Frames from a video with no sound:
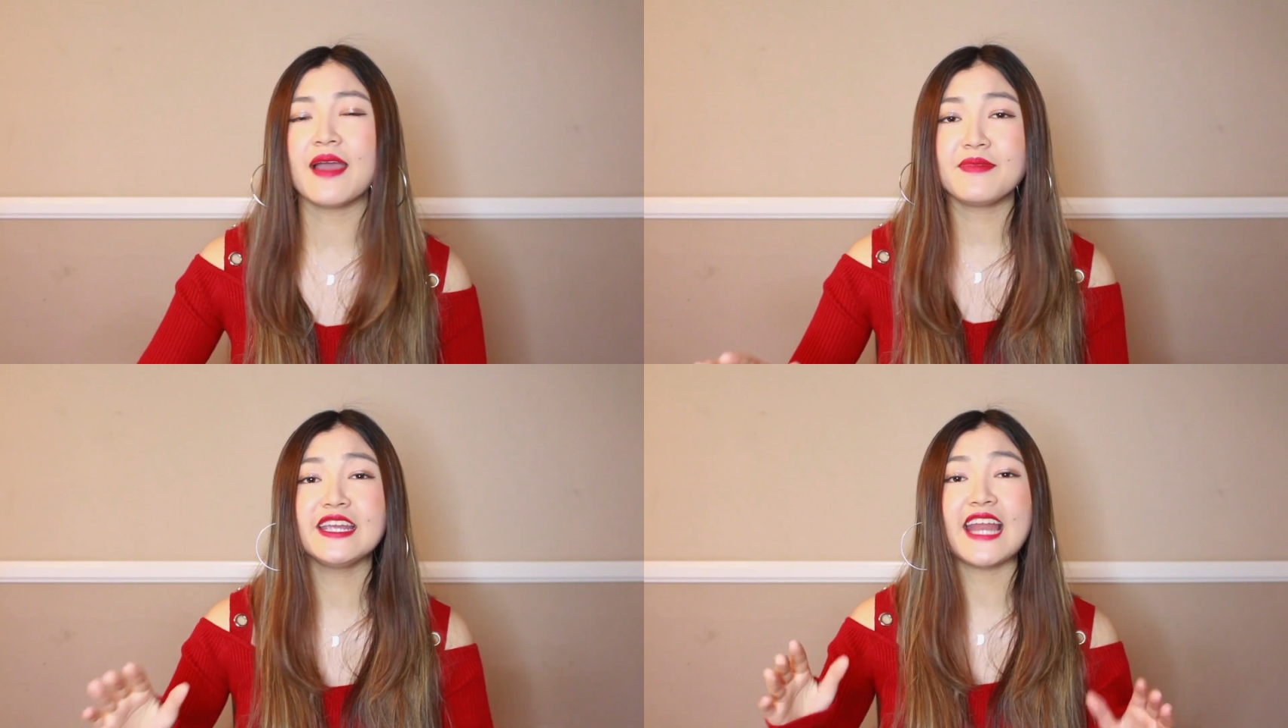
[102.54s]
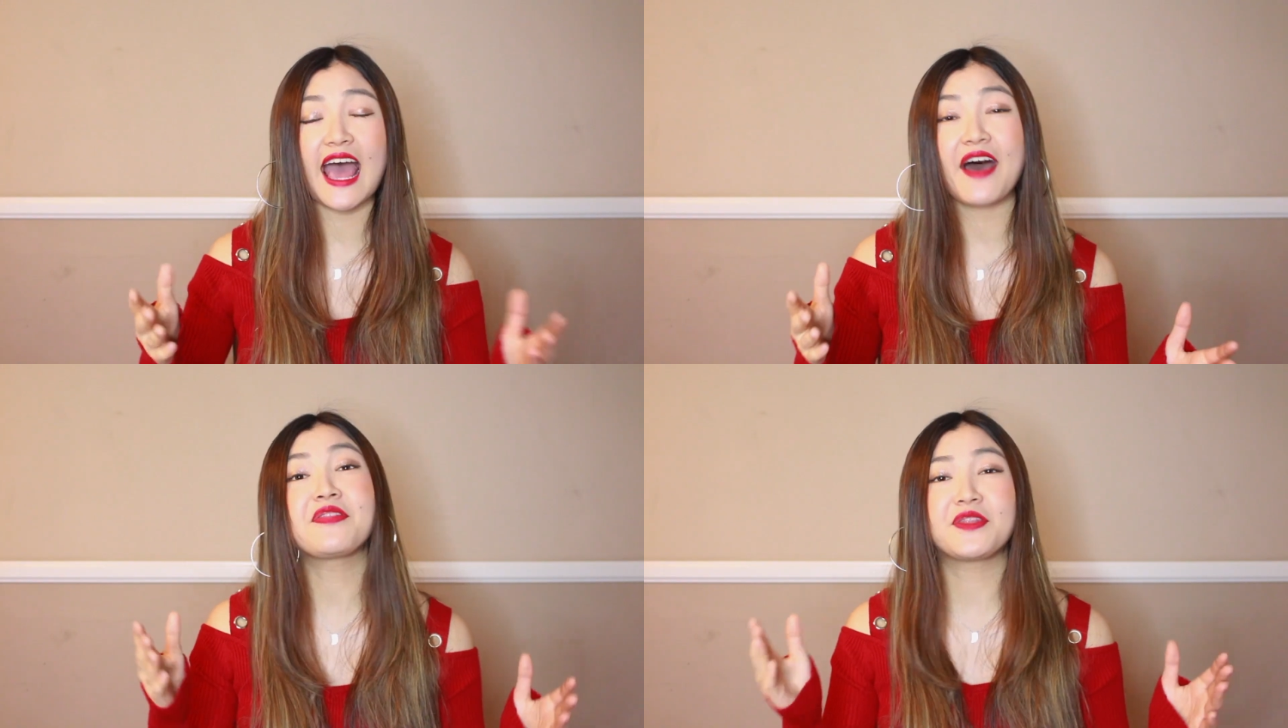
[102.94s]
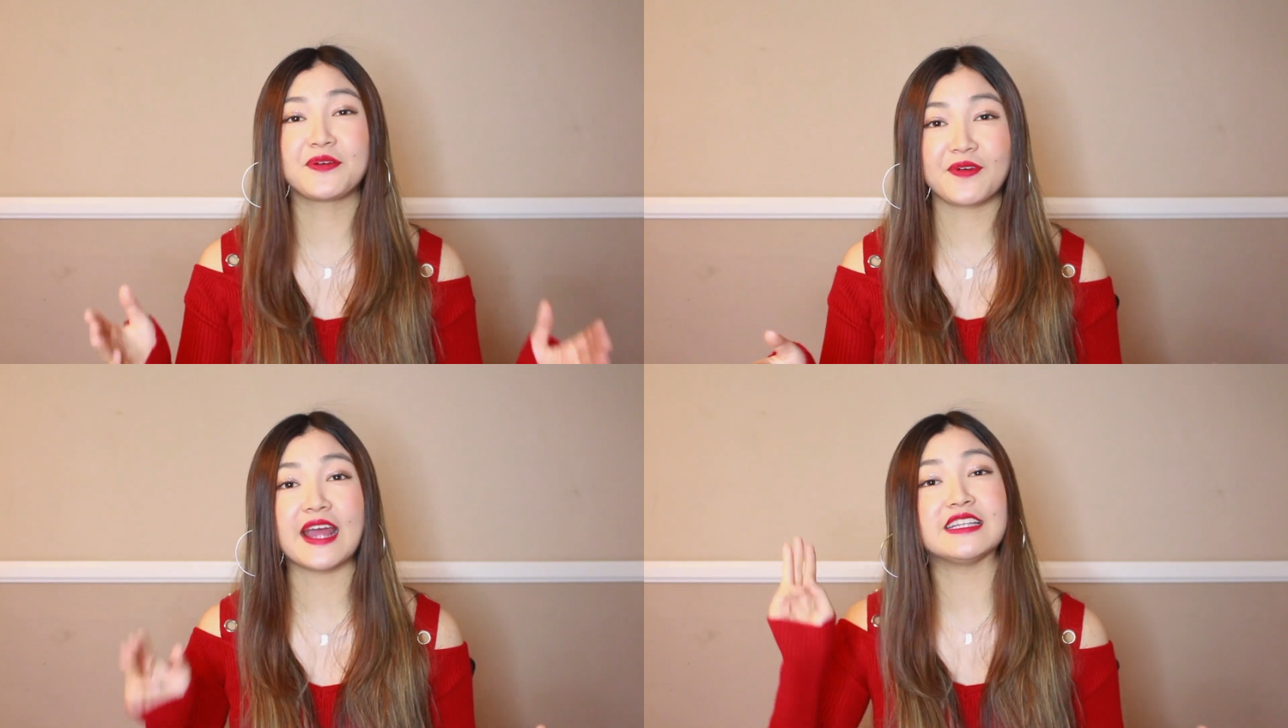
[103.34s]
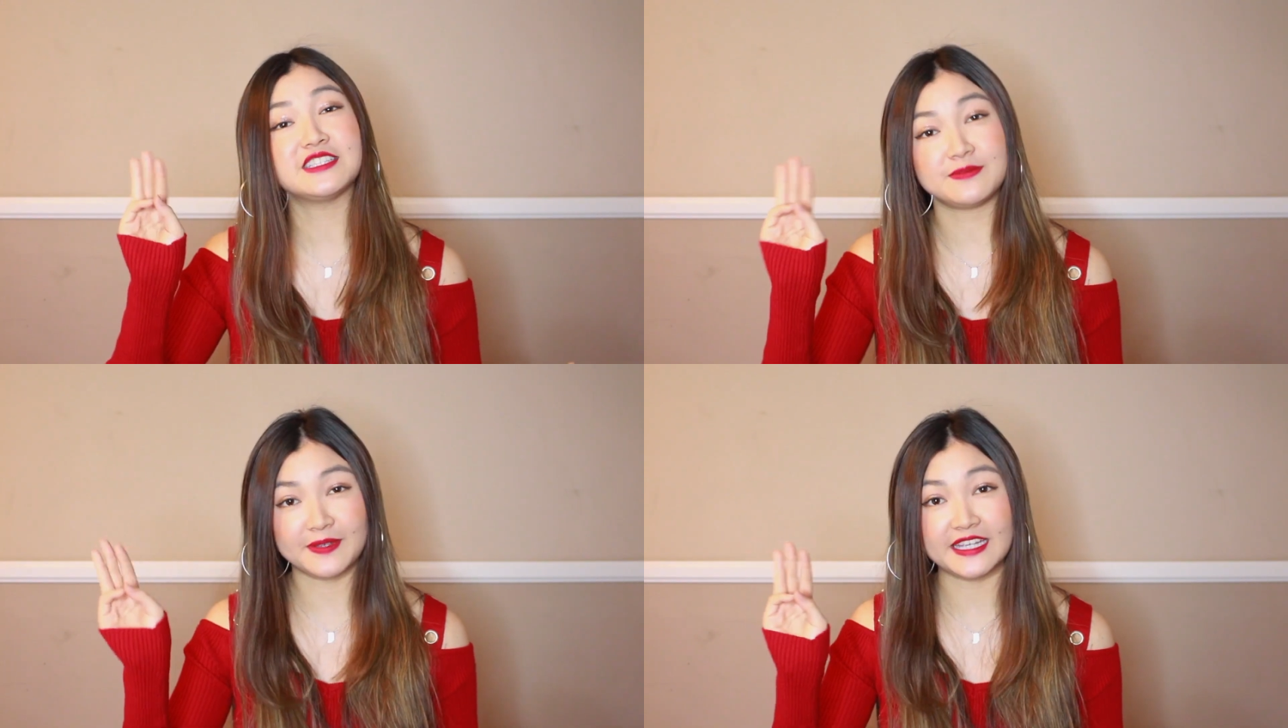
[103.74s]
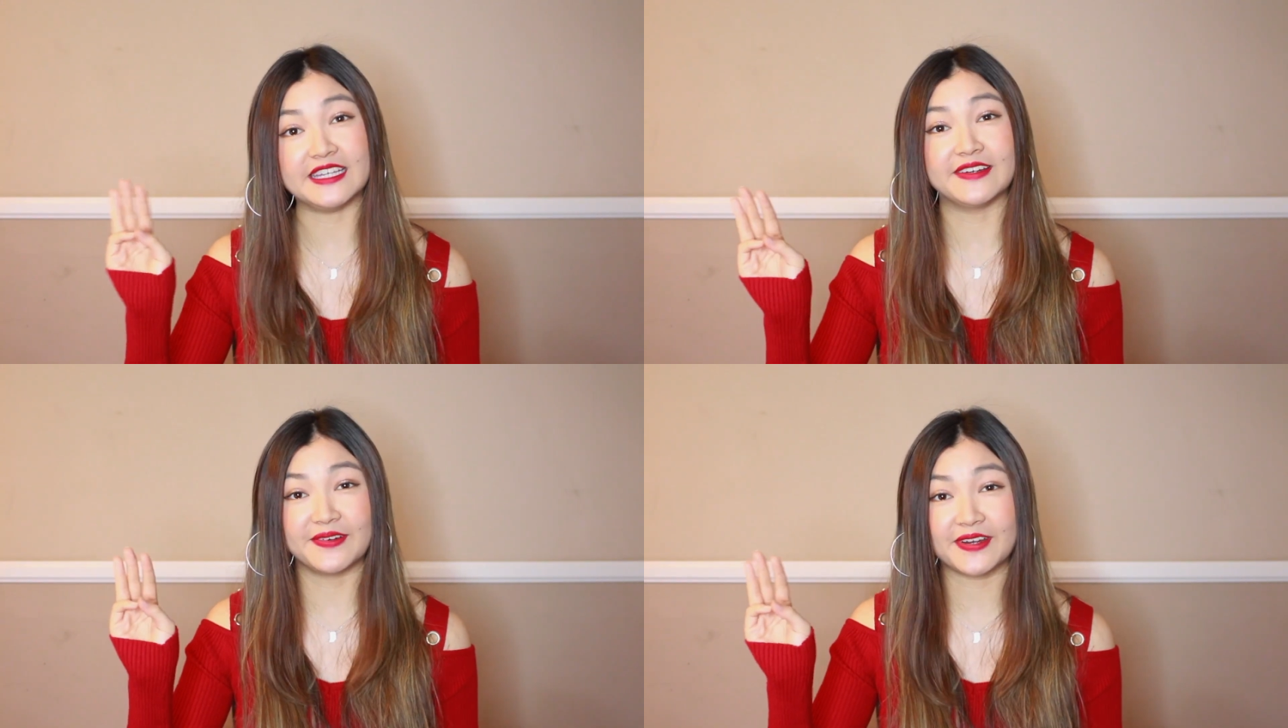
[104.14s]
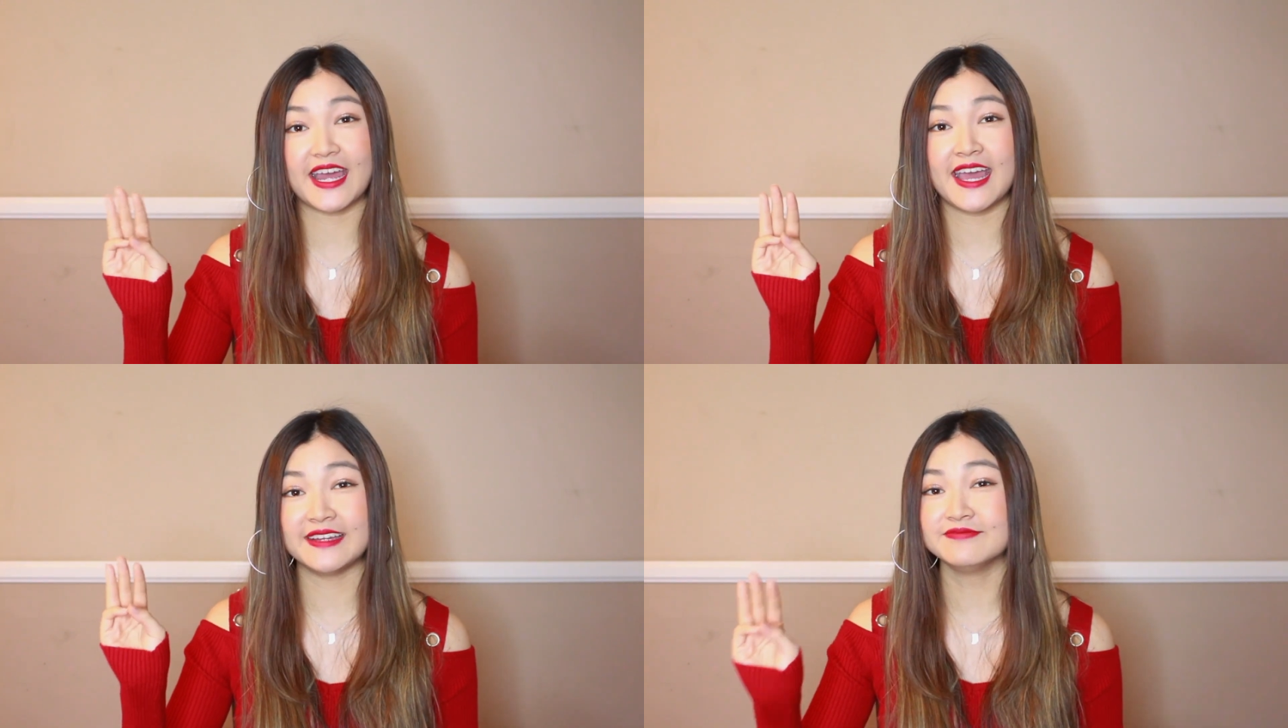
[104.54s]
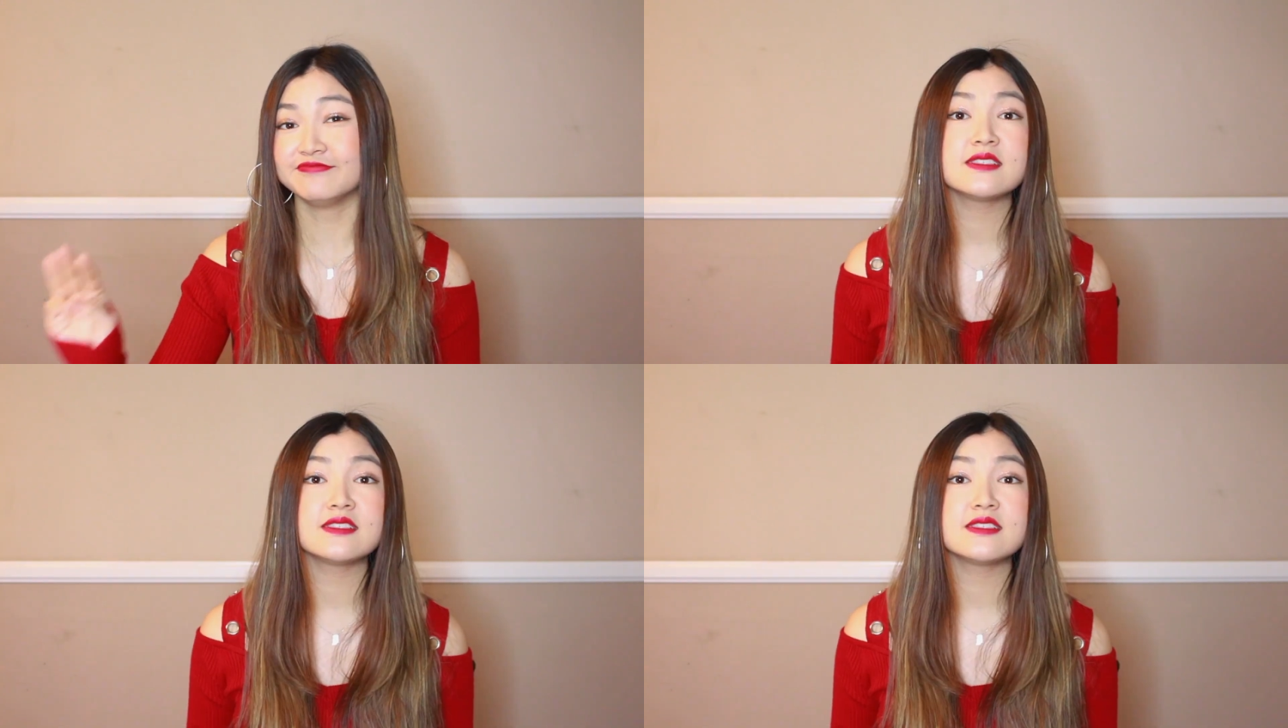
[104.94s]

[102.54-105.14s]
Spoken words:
I mean at the right speed, okay?